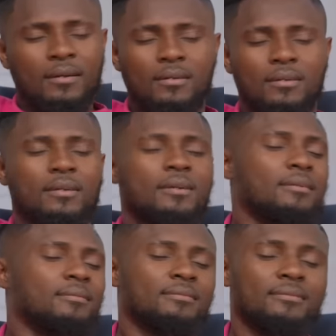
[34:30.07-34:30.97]
Look,
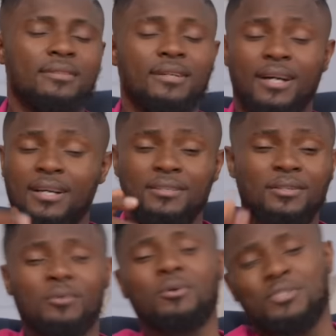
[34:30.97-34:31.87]
I
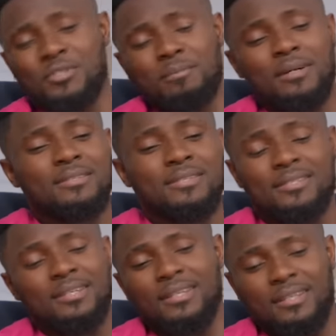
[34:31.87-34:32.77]
know what you're about to
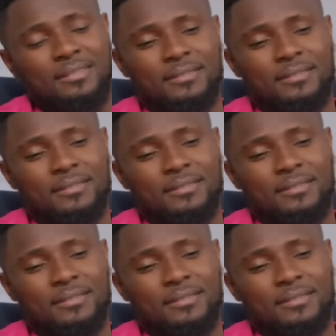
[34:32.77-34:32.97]
say.